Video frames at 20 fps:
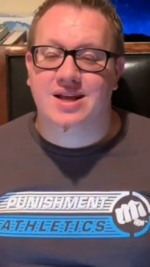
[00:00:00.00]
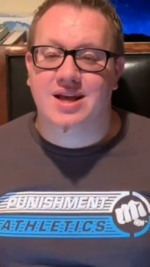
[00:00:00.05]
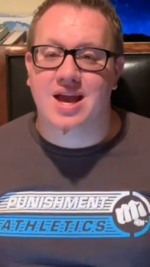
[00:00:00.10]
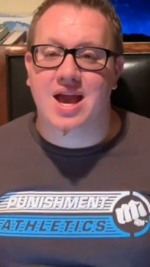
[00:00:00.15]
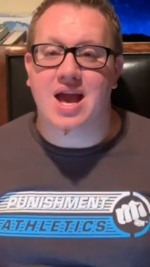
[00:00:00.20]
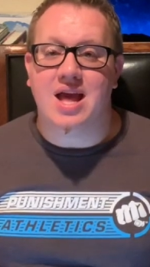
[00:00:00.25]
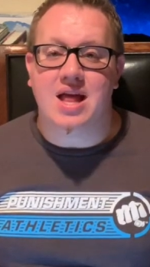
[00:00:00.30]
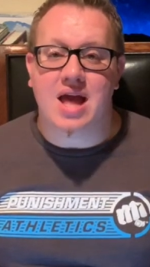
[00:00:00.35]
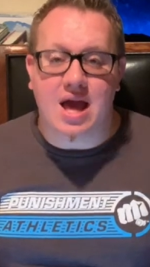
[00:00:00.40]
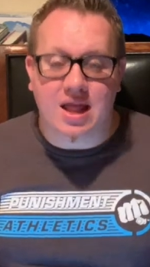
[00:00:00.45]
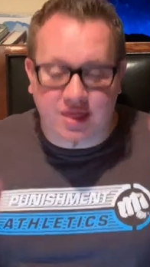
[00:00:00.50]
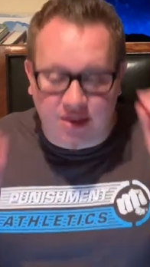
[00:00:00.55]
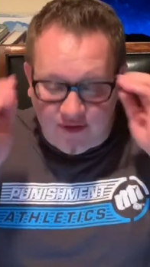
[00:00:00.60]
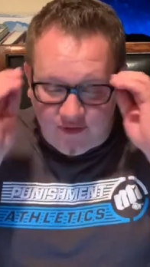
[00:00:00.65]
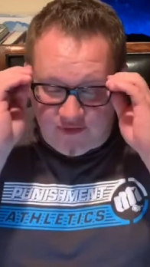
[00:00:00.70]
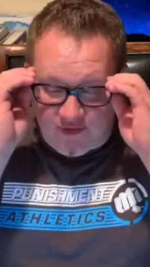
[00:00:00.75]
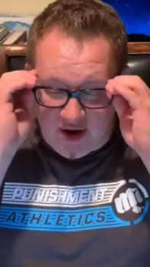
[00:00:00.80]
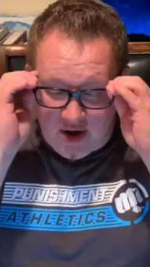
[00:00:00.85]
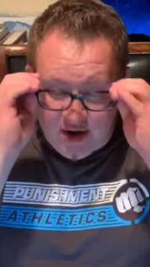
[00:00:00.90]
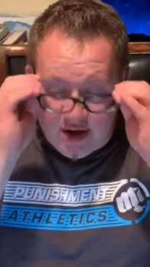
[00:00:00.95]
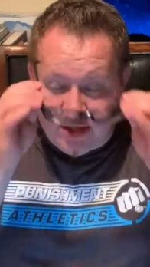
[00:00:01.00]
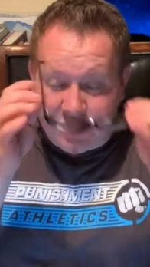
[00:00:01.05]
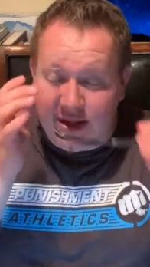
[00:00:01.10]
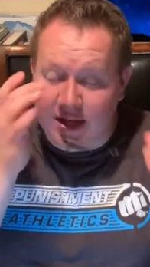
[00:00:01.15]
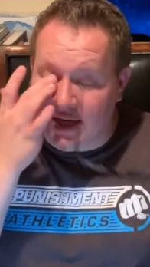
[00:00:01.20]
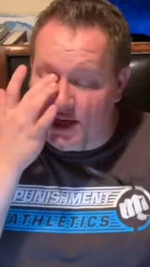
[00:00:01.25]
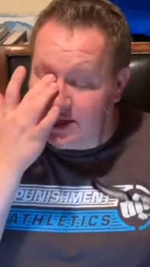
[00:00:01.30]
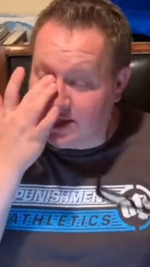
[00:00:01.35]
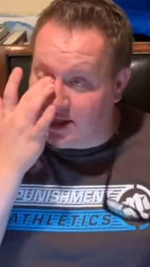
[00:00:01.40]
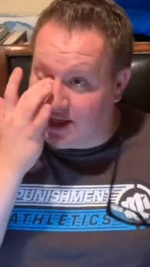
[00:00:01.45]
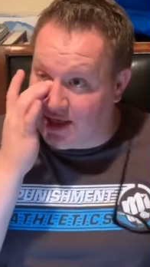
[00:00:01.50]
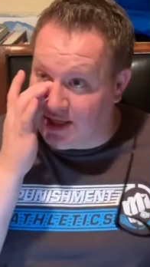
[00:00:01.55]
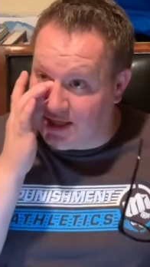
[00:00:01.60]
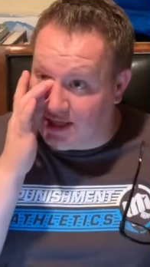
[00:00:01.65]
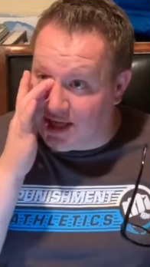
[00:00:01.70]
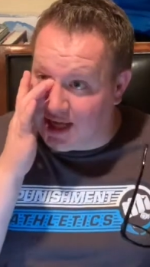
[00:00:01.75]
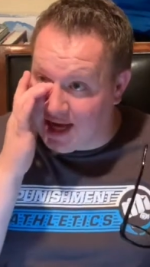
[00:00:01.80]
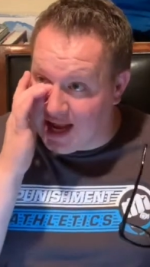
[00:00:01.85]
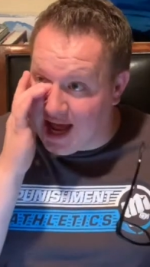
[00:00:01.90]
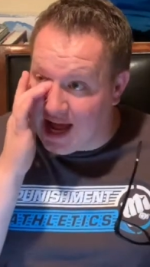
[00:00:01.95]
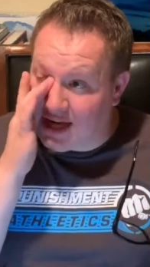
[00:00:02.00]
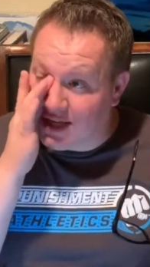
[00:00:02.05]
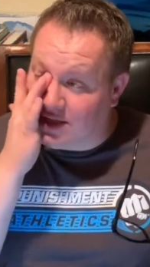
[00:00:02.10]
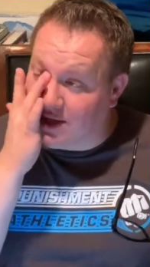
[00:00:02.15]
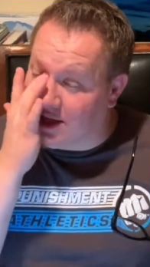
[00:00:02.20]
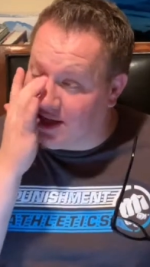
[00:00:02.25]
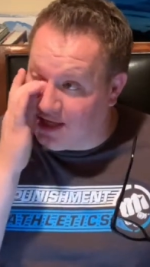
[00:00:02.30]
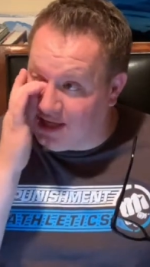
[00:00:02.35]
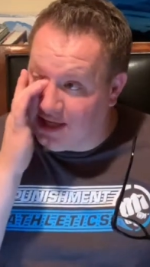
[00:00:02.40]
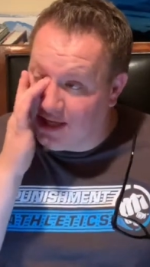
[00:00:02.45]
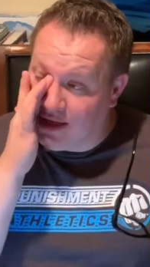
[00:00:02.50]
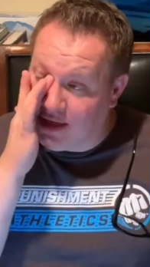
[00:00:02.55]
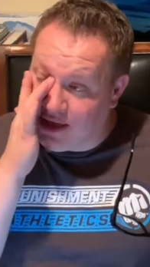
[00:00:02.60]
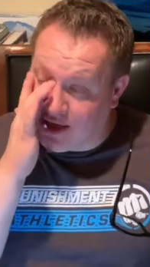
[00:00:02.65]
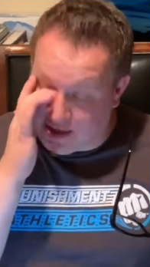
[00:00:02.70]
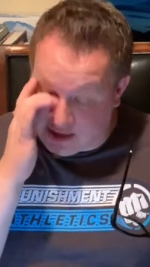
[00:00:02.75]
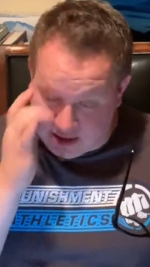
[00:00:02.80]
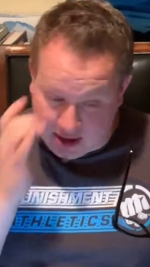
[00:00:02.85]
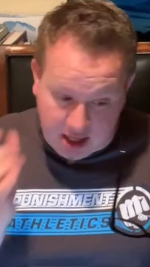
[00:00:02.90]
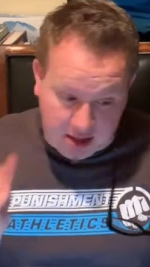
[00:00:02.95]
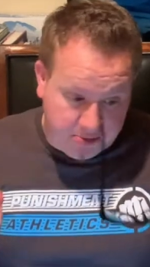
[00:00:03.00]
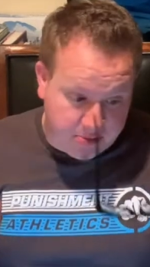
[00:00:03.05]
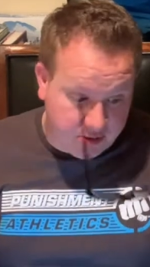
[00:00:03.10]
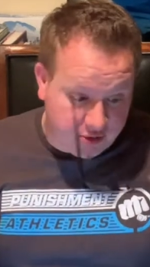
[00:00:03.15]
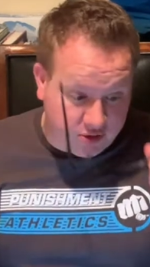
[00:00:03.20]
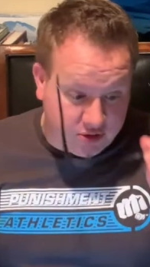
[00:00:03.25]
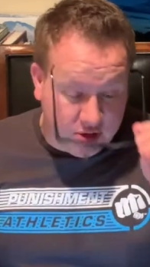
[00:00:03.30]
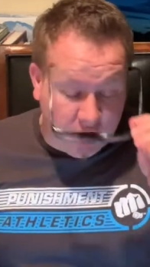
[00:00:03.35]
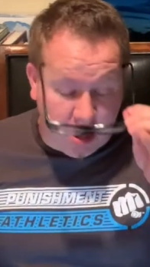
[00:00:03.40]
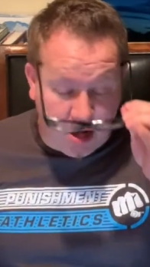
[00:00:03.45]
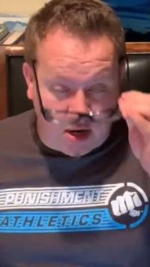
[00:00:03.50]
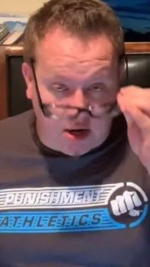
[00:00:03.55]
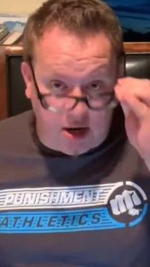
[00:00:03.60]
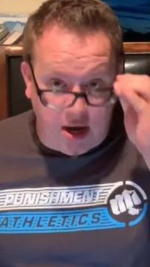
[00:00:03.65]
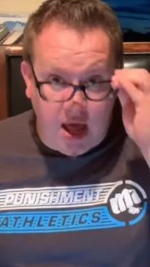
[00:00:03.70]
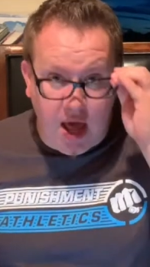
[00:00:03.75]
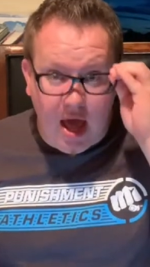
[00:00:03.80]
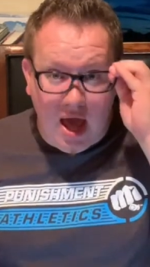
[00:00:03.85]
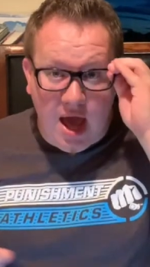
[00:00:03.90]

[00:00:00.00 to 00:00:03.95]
at, at the very least, he's going to actually, unlike Bruce Goddard,